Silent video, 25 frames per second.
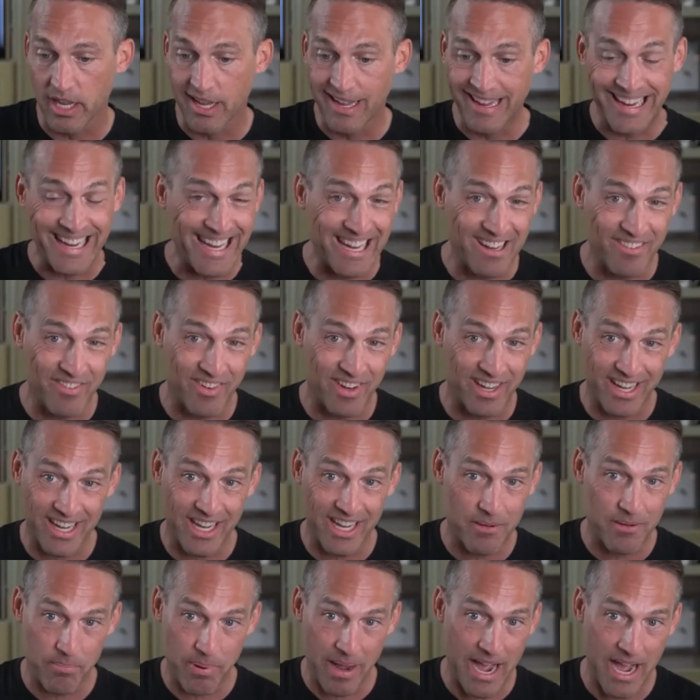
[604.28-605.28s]
even
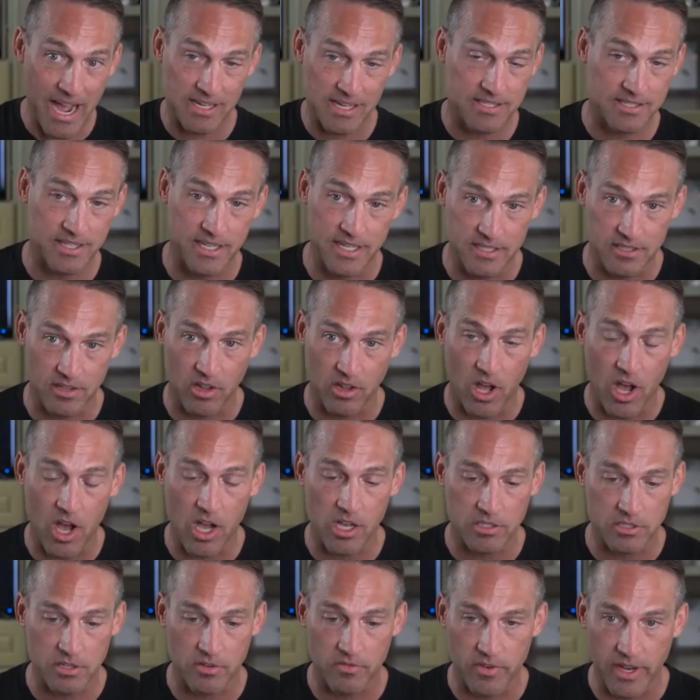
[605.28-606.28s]
get past these
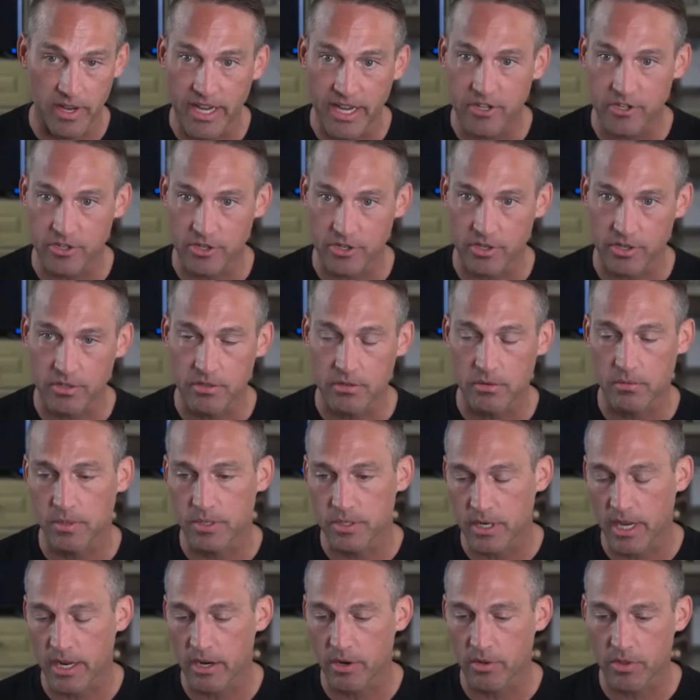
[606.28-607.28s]
laws of nature,
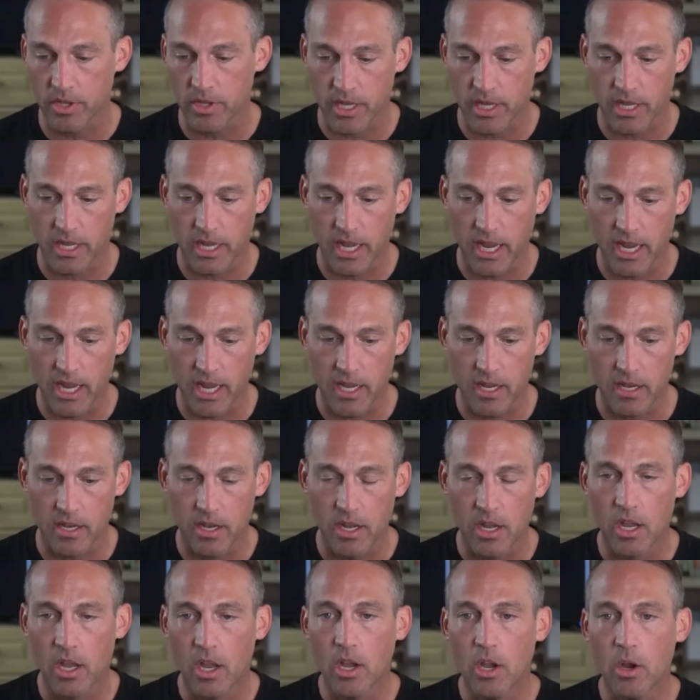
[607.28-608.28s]
which I don't think it
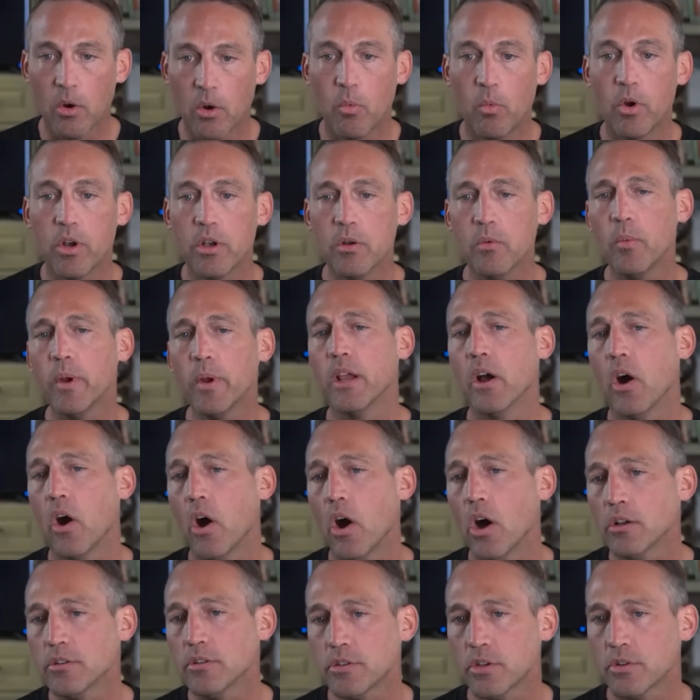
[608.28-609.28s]
can, wouldn't we
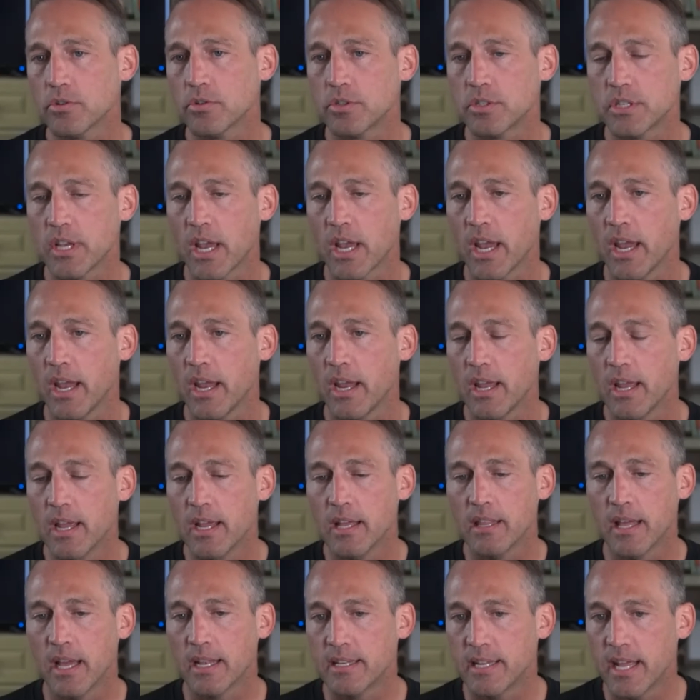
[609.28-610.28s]
also say
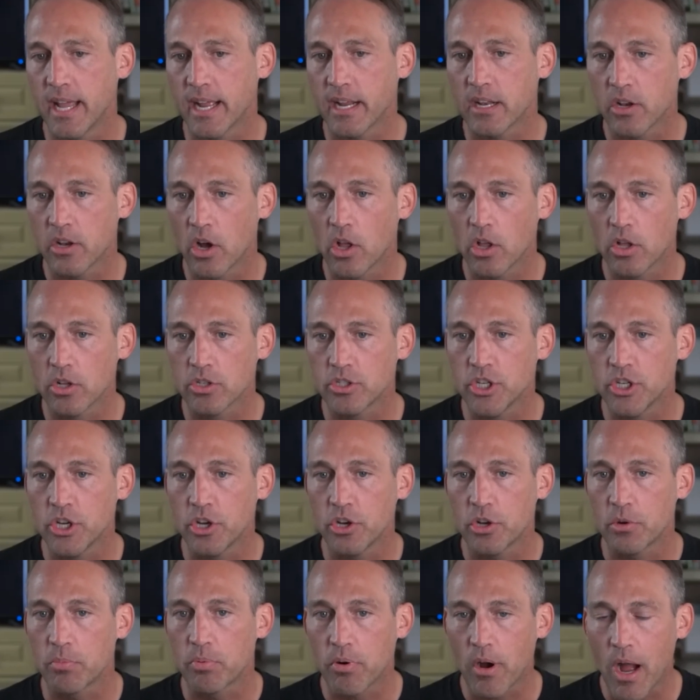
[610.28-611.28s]
that technology
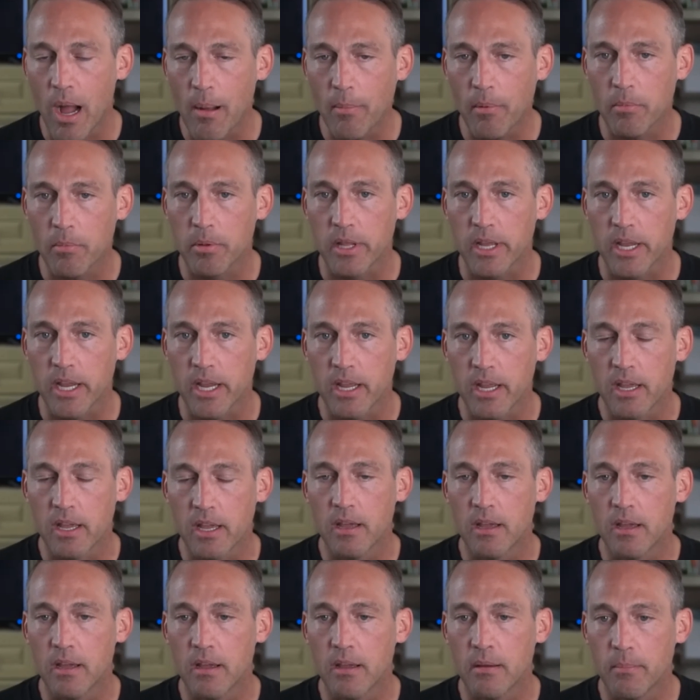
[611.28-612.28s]
could probably
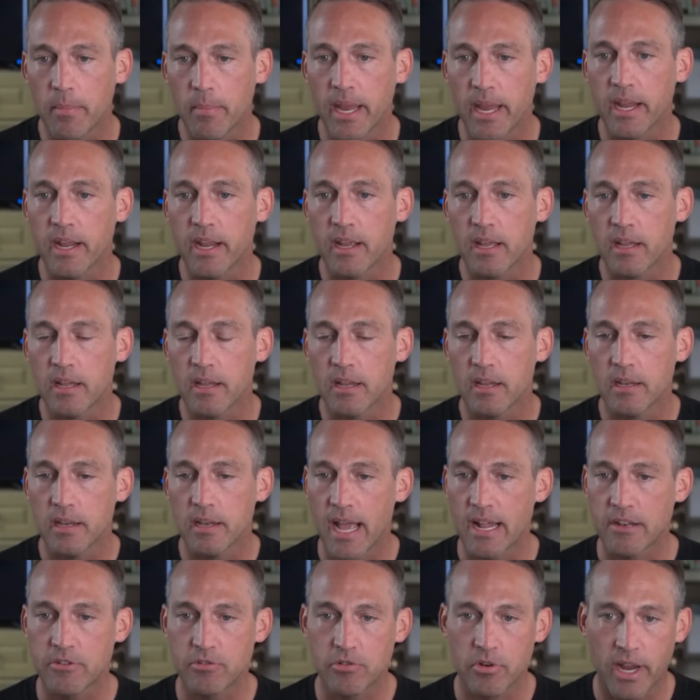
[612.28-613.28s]
make
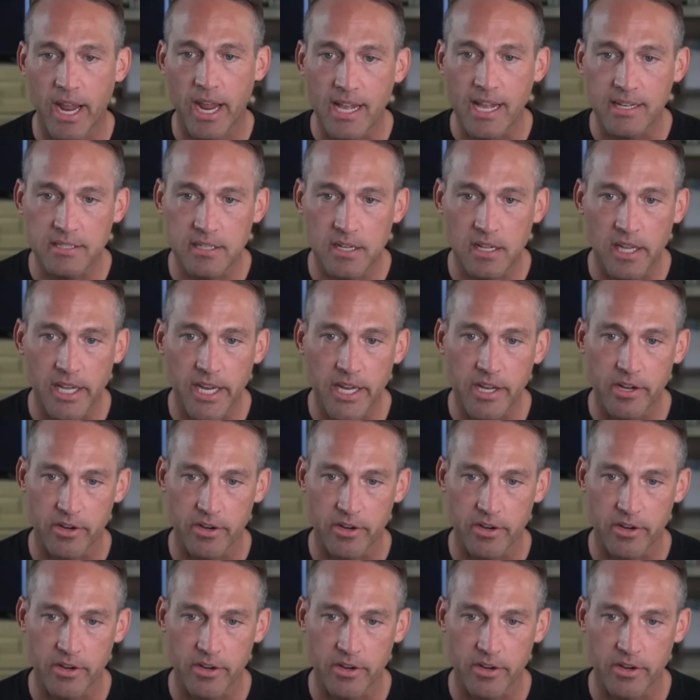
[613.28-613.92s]
natural gas cleaner?